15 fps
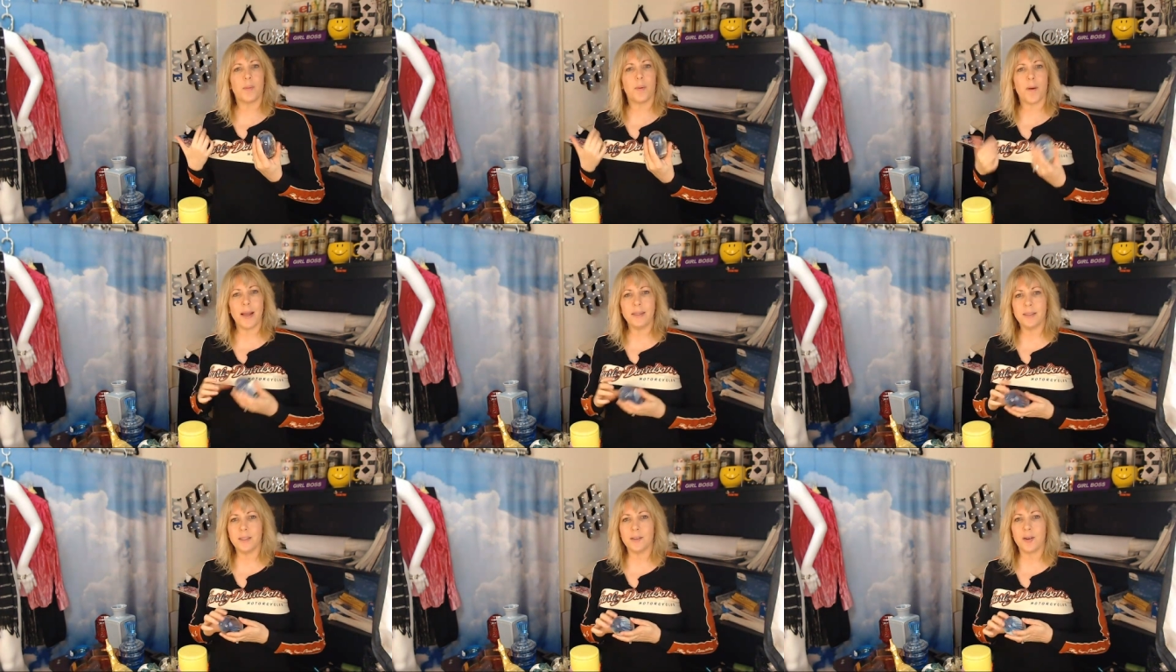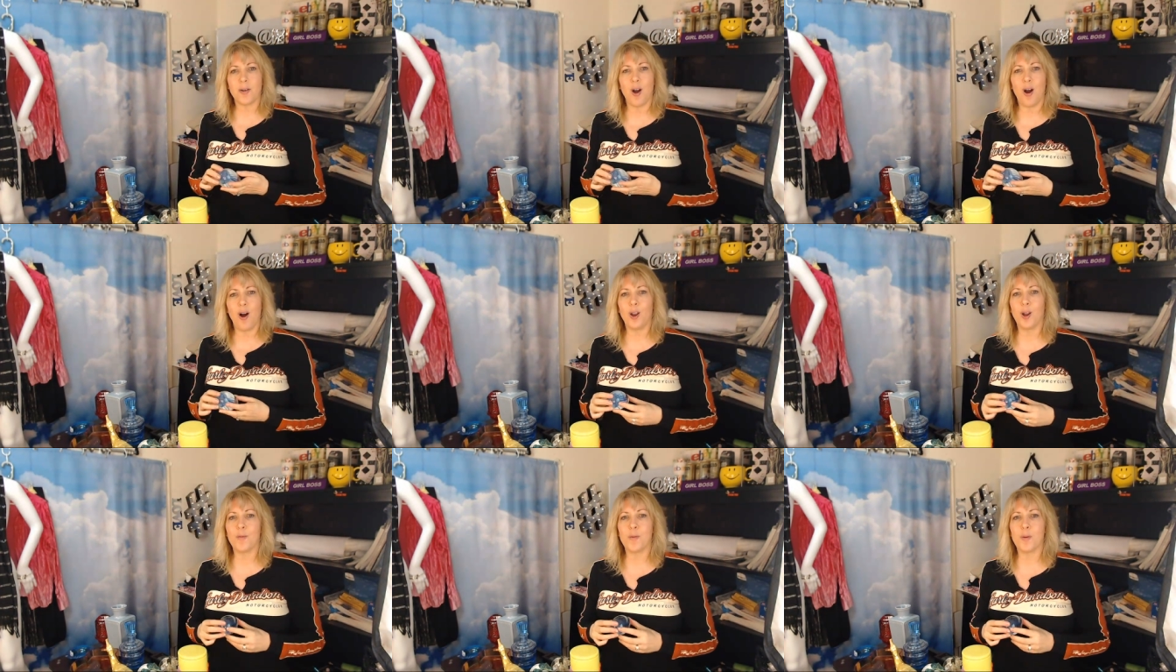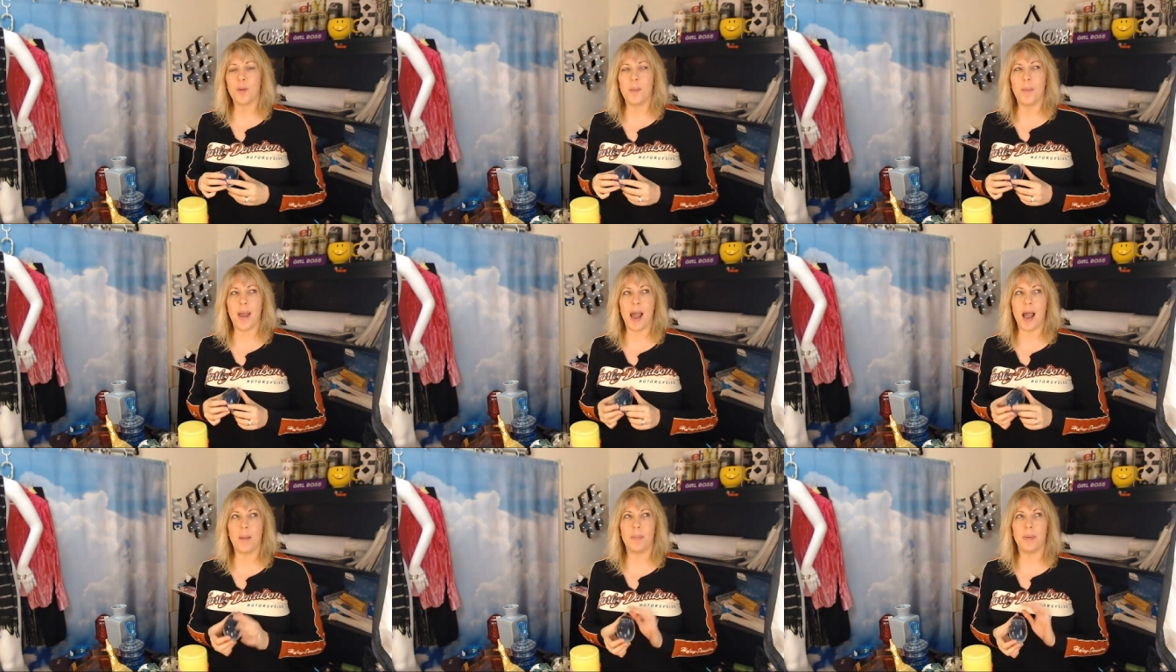Prices are all over the
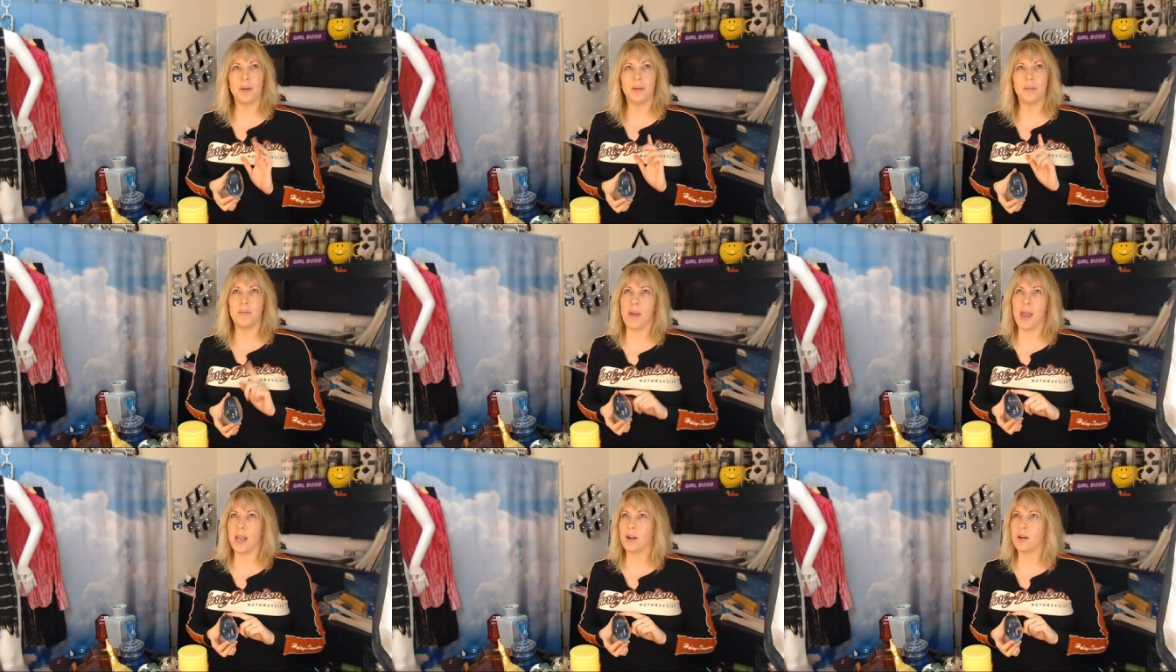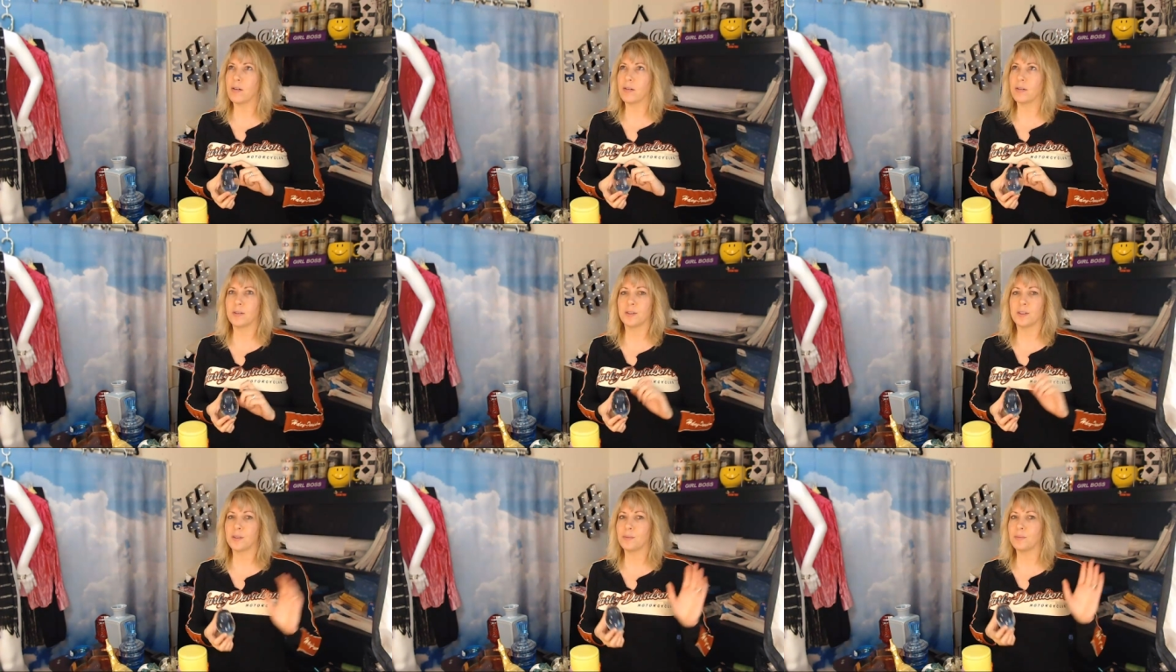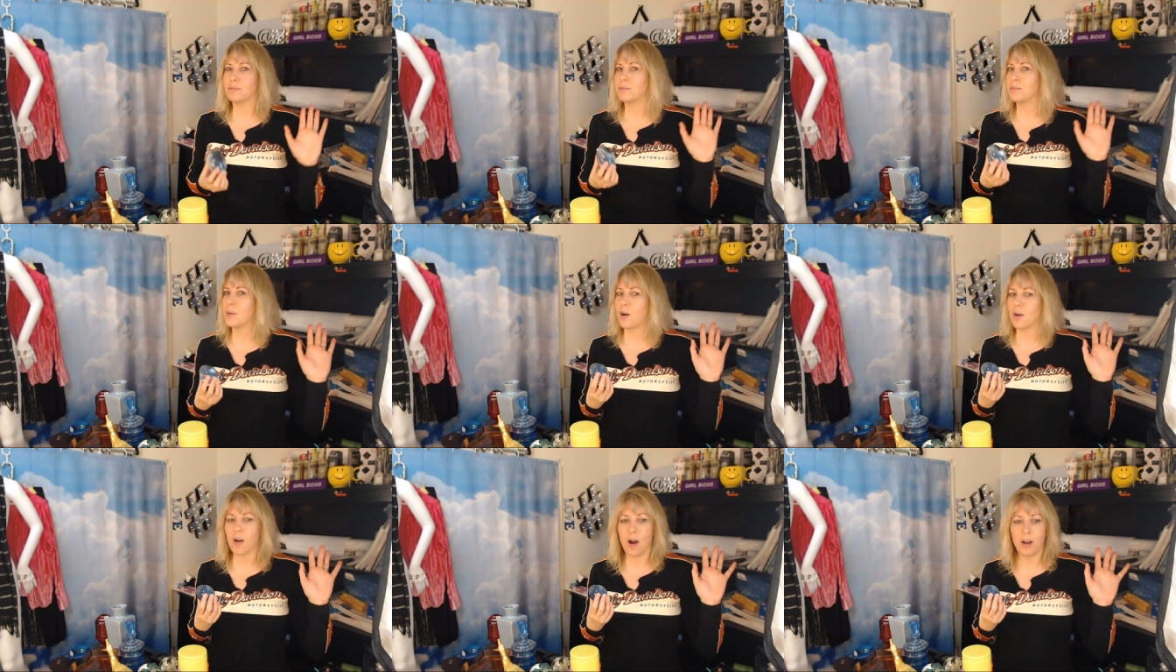map. Makers
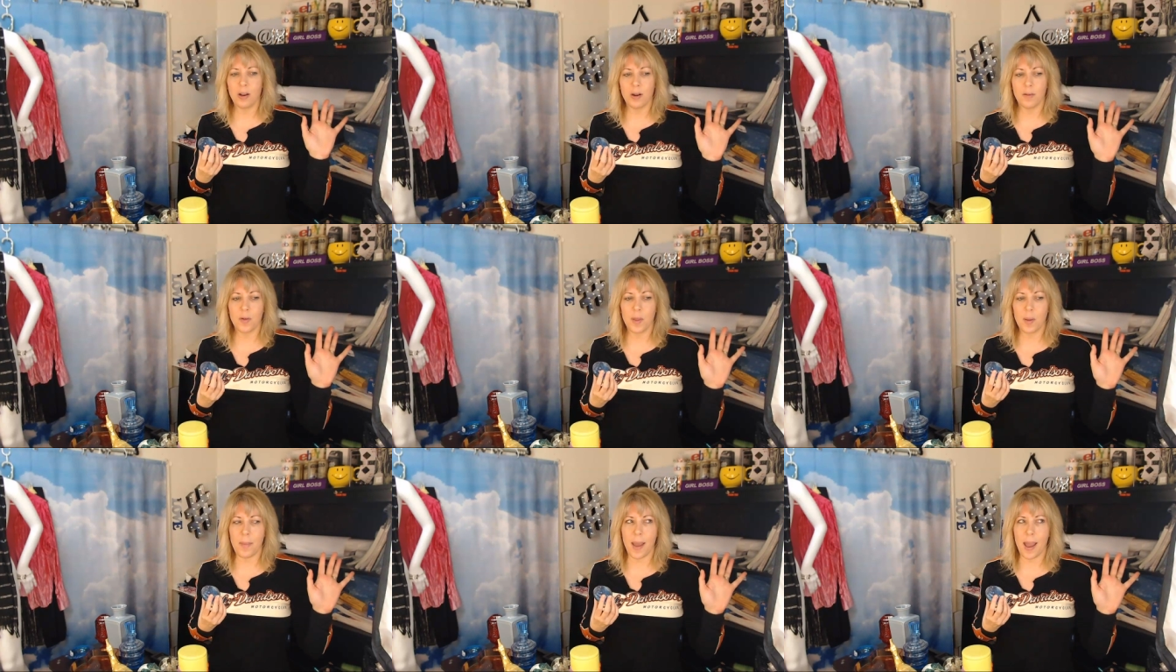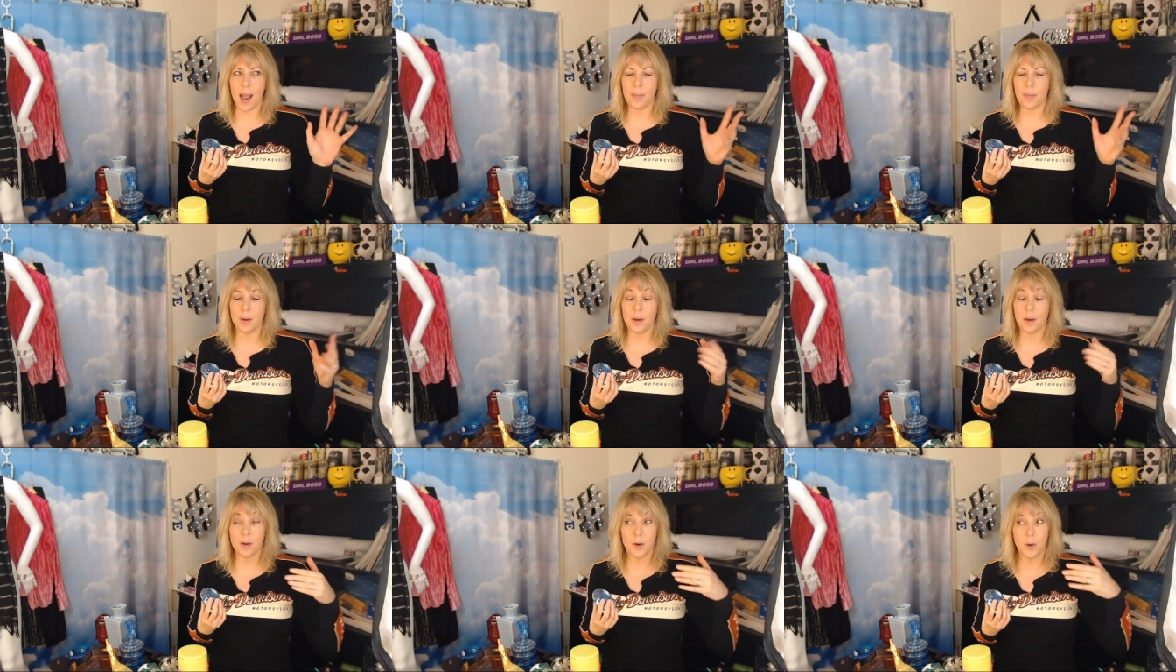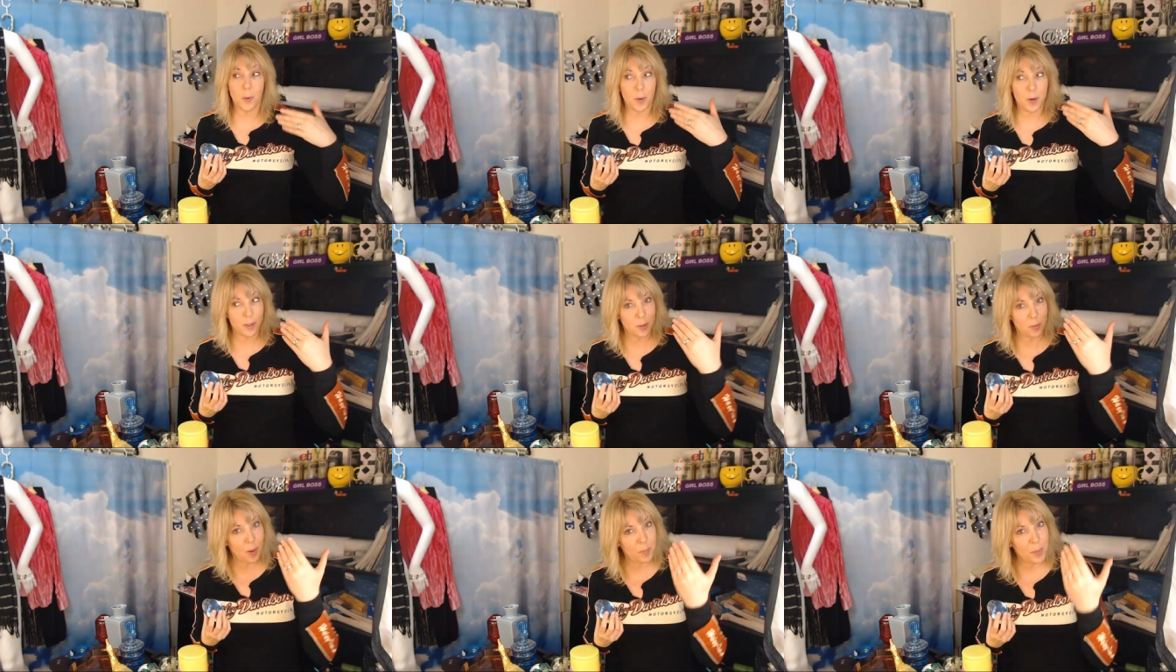are all over the map
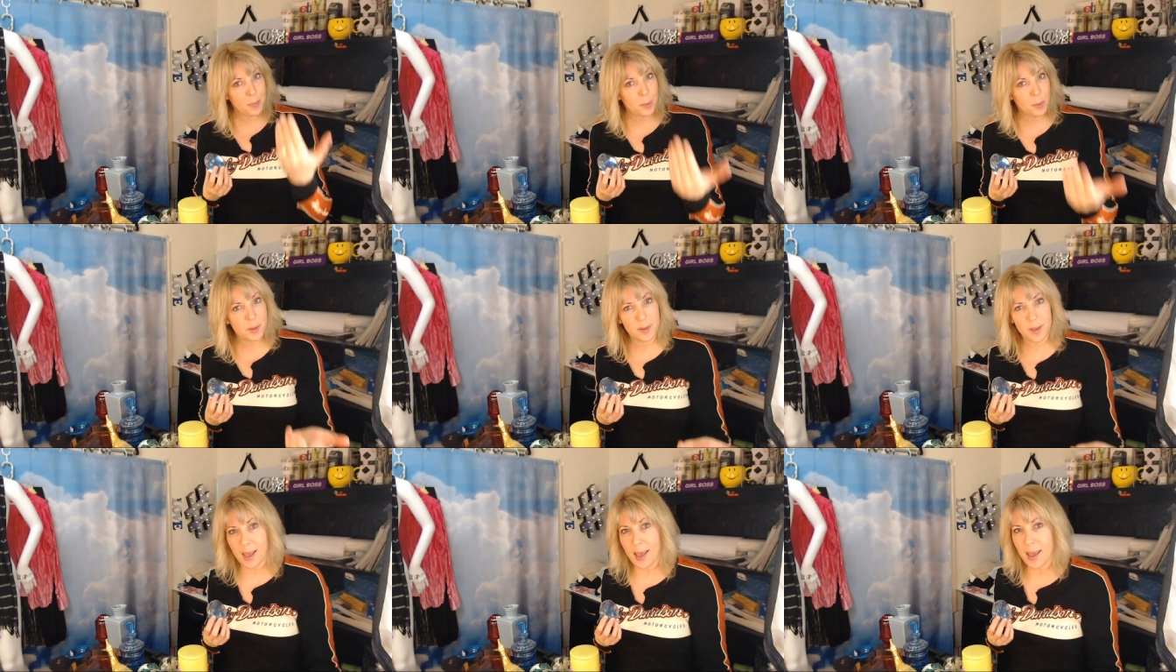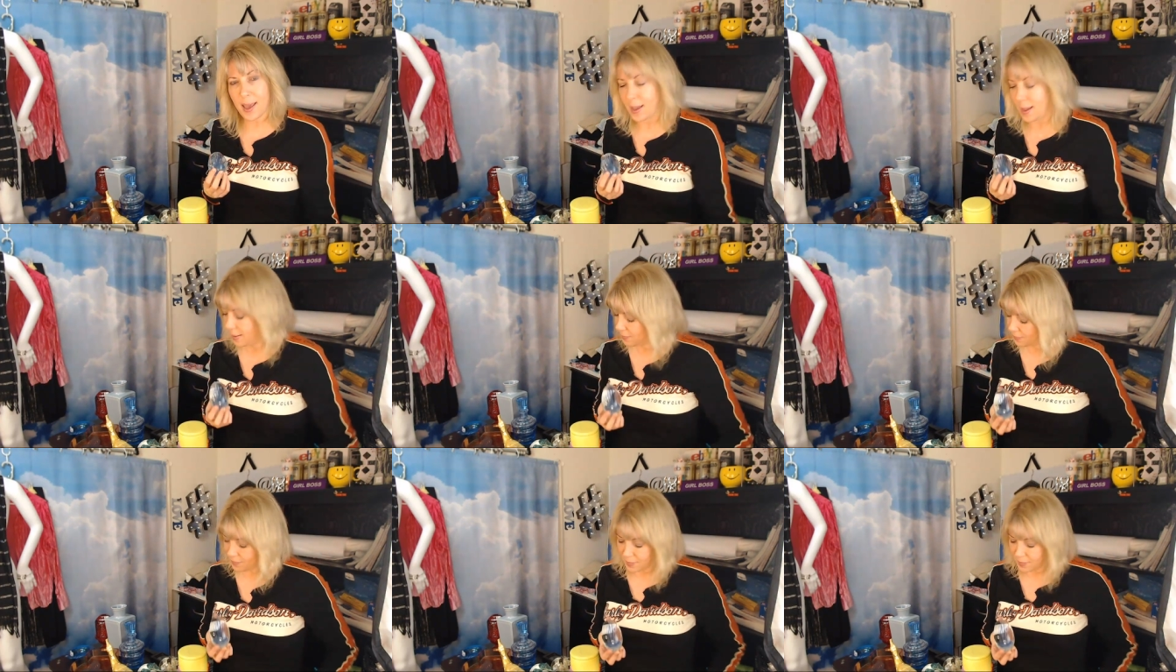according to what people say.